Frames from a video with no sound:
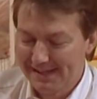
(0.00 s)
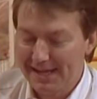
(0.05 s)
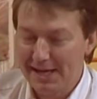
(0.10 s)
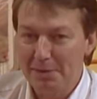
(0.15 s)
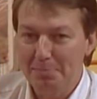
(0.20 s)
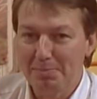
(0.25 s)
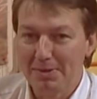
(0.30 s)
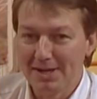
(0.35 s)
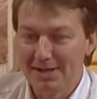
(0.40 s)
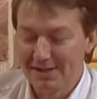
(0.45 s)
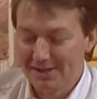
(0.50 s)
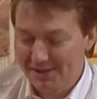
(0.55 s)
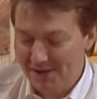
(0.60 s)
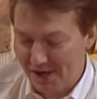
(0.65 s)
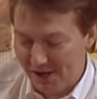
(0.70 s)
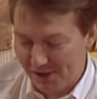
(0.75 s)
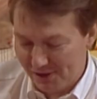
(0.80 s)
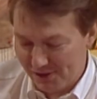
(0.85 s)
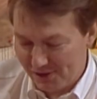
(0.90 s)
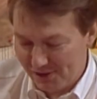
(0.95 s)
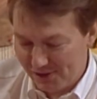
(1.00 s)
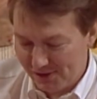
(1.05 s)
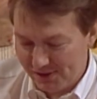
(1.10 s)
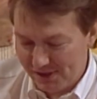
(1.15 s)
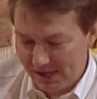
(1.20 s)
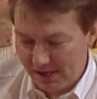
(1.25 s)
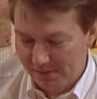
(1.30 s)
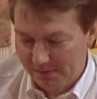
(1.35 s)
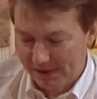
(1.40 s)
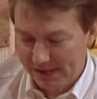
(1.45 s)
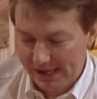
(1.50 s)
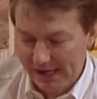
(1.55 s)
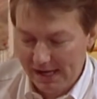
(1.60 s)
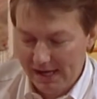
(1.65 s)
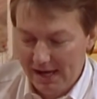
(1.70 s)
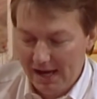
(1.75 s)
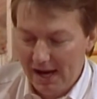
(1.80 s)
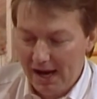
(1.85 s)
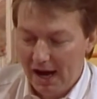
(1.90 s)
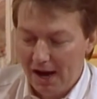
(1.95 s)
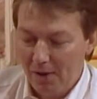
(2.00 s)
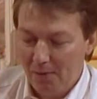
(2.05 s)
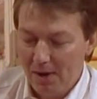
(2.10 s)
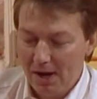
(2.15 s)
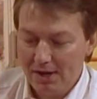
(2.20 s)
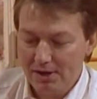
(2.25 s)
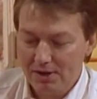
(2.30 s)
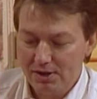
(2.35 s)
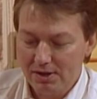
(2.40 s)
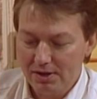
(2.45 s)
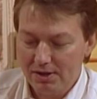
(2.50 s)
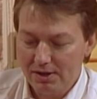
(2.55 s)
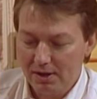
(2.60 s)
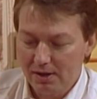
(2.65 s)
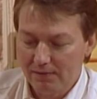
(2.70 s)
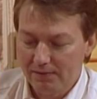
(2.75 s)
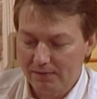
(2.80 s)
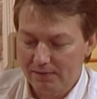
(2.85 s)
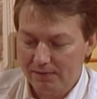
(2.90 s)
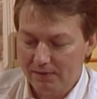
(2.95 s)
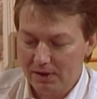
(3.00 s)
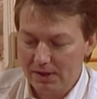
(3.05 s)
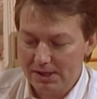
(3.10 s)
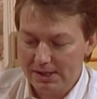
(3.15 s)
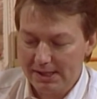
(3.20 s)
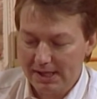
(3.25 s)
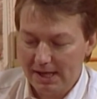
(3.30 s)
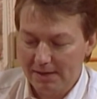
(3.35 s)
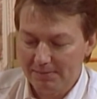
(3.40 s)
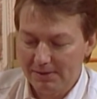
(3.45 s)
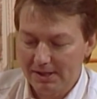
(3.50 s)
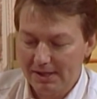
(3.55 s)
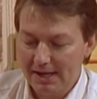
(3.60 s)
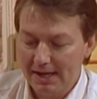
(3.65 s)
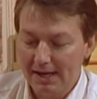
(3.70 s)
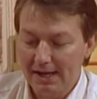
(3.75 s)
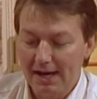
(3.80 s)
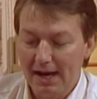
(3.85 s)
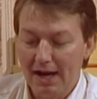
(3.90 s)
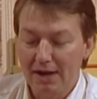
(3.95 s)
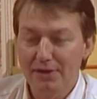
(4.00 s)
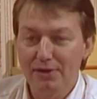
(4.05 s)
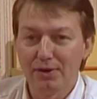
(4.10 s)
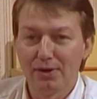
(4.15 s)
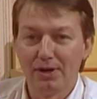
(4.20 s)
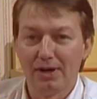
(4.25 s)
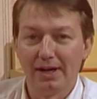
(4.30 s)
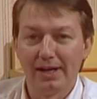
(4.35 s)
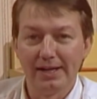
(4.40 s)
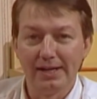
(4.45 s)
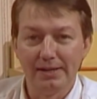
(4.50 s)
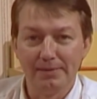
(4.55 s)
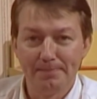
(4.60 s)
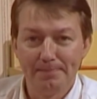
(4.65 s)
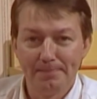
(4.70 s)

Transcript: Keep in touch. Gentlemen, I watched your show for first time today and I thoroughly.